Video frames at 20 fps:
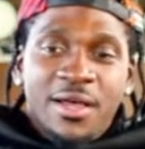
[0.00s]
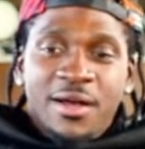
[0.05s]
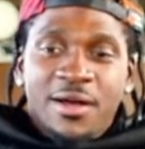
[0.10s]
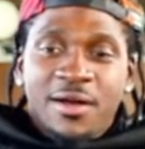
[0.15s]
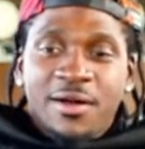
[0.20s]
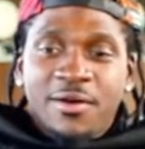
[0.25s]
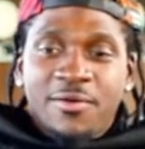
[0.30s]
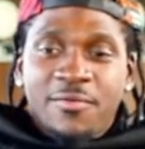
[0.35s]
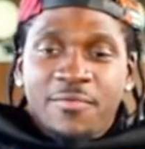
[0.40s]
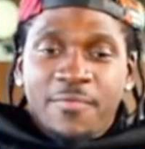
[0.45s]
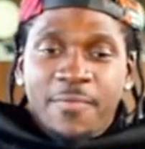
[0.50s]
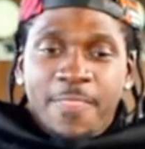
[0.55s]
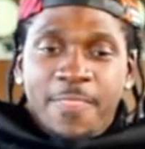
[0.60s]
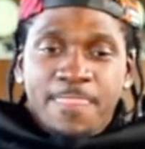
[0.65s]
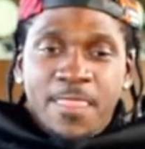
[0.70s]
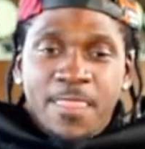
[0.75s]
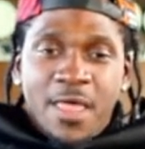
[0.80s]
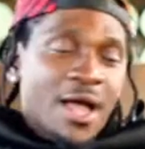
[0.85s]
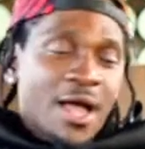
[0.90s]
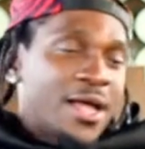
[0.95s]
Um,
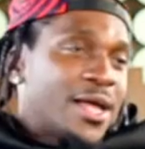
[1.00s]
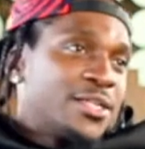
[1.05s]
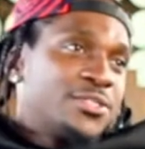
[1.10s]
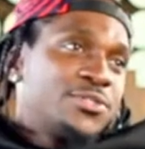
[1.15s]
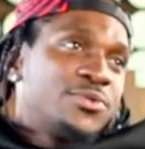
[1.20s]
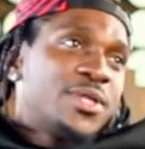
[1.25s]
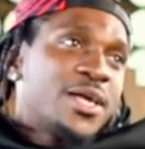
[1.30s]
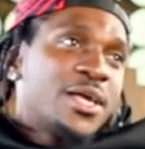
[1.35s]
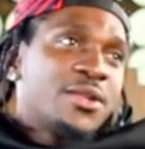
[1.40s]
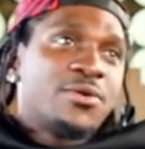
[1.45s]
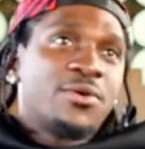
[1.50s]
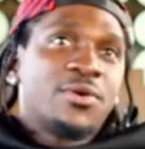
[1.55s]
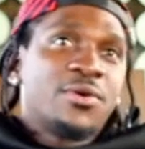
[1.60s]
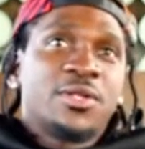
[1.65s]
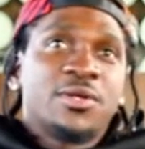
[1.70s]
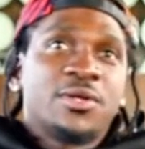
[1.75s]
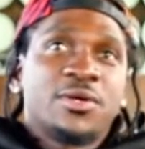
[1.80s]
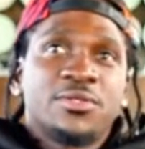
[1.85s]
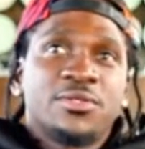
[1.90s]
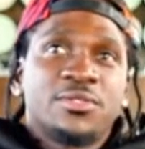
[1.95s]
I, I do that
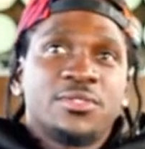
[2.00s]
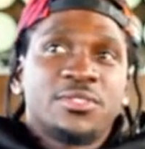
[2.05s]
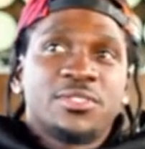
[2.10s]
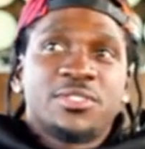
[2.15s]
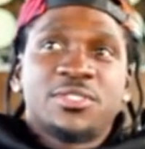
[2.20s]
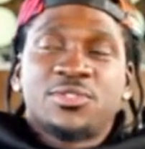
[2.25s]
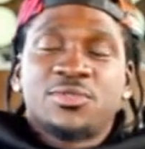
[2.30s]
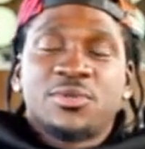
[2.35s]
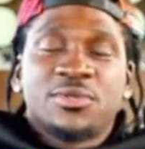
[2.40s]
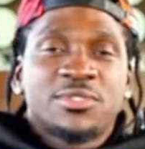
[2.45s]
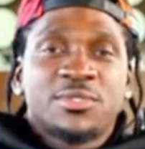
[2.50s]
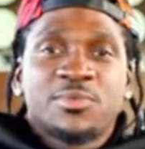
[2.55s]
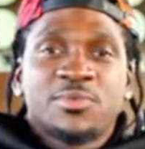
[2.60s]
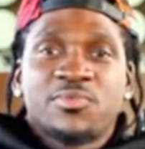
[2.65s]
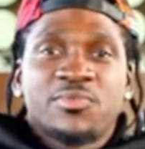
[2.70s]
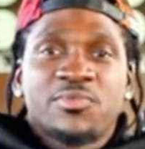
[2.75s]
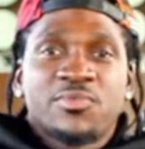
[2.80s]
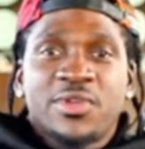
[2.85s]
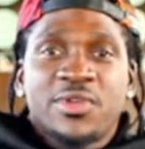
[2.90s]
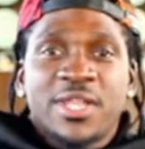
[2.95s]
on, on just on
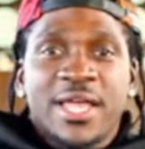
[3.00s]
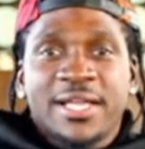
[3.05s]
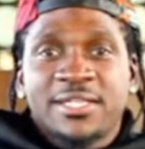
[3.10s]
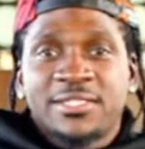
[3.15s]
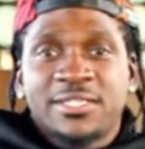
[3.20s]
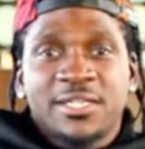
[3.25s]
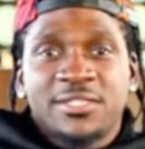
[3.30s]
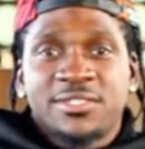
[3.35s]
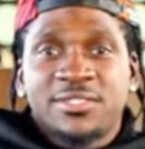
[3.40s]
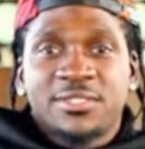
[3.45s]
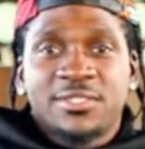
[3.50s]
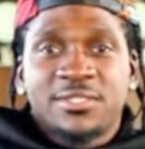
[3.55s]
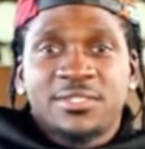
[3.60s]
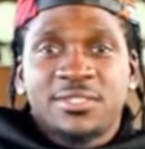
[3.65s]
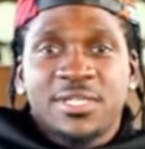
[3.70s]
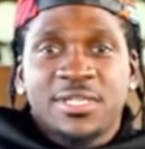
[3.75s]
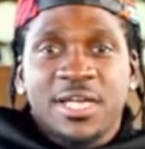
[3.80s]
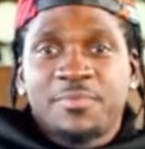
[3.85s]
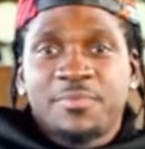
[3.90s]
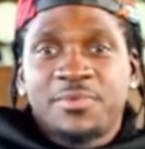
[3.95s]
some relaxation
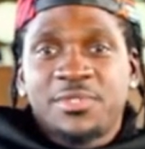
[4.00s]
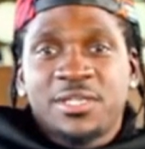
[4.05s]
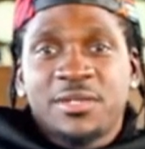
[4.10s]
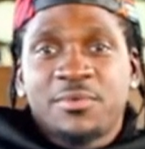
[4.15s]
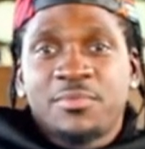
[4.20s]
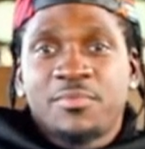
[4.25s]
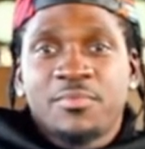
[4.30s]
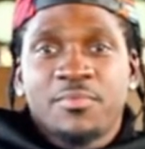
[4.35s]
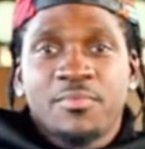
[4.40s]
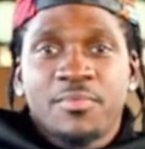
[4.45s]
type tip.